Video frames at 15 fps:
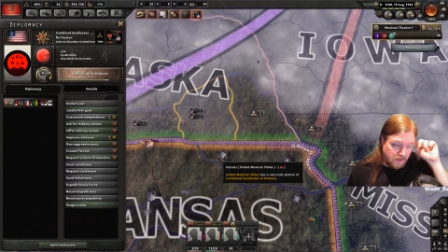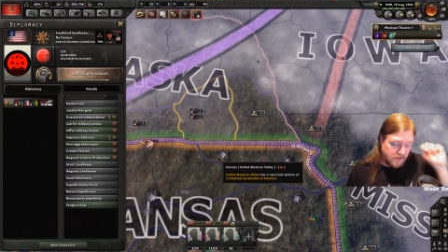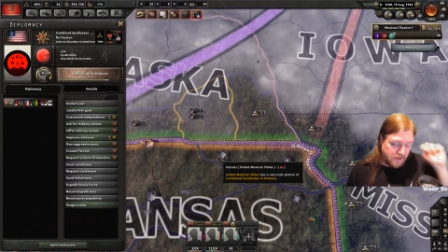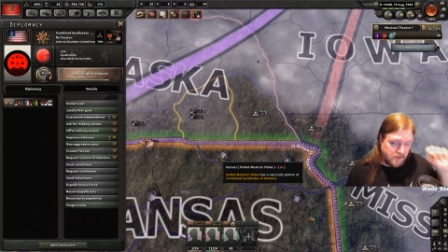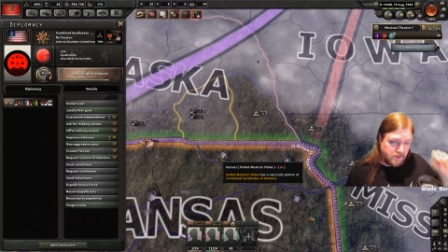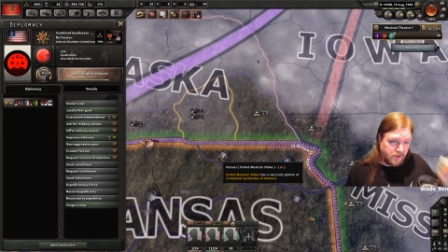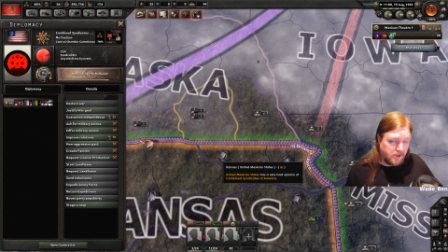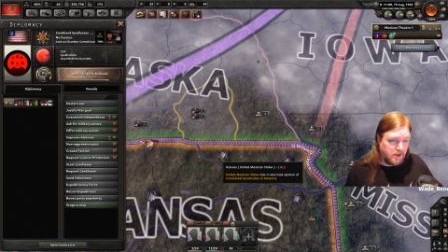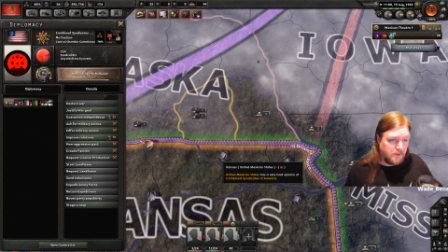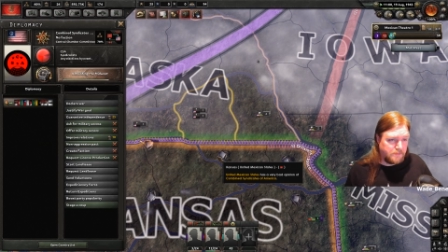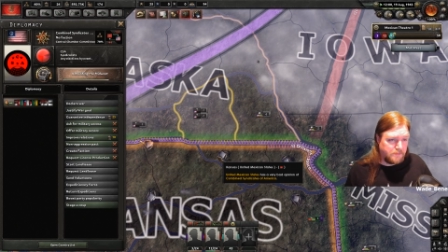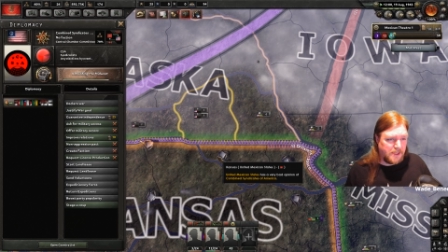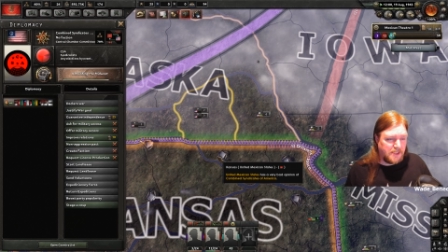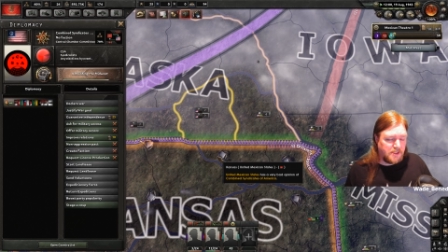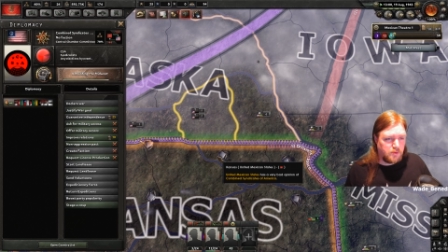It's like the
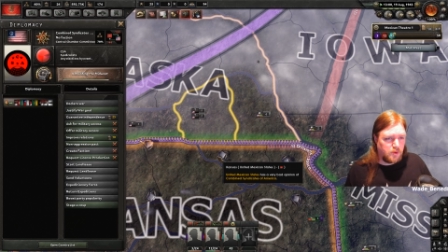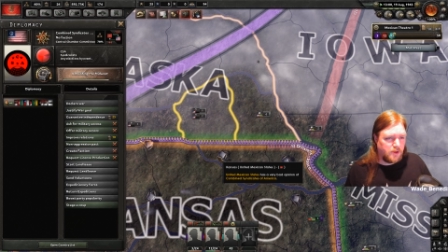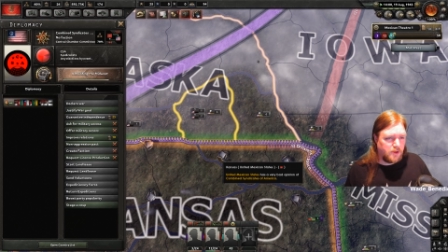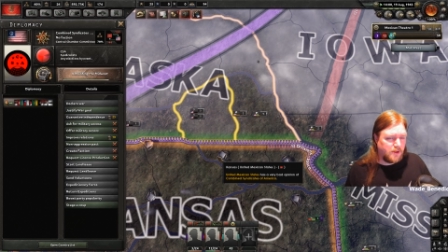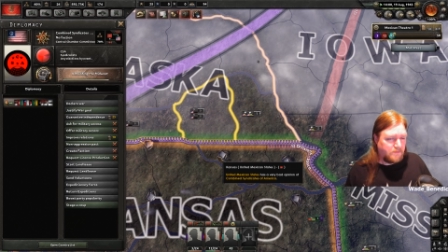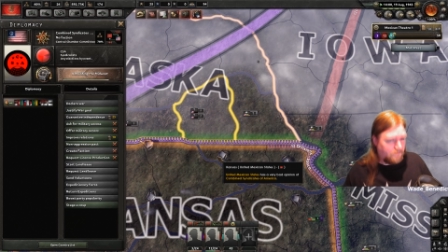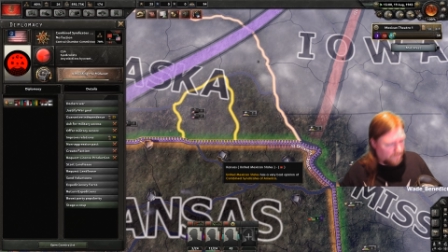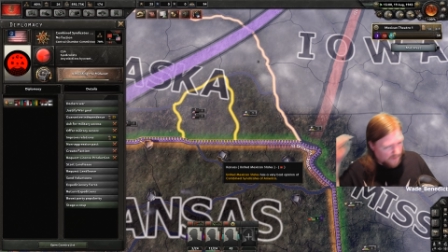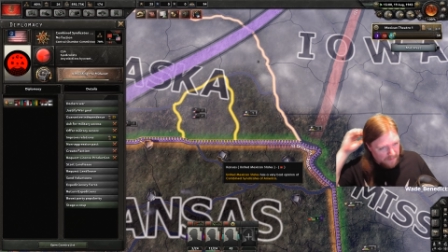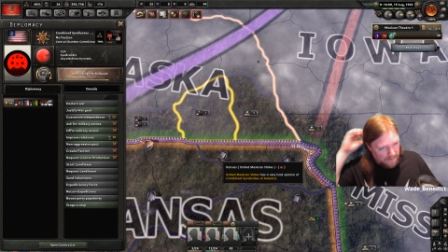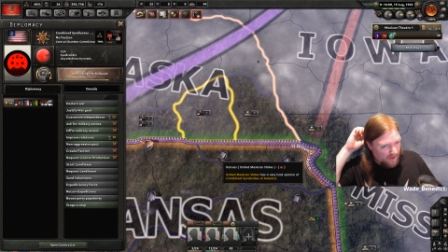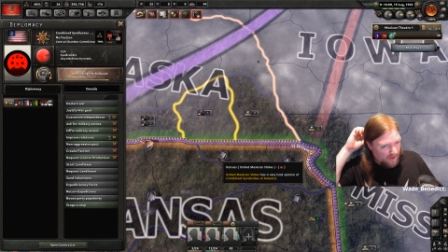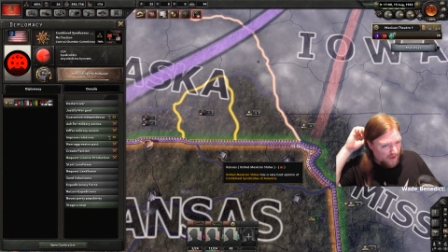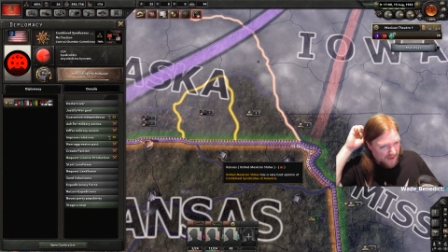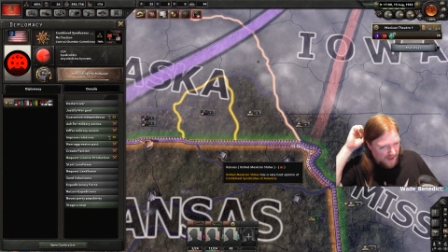updated one. They
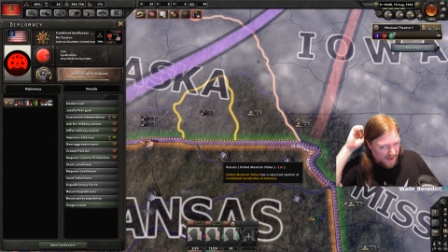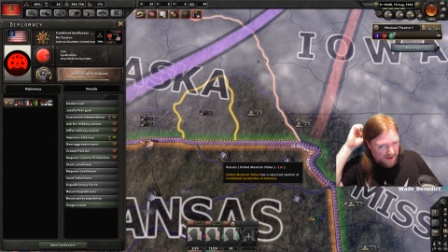apparently they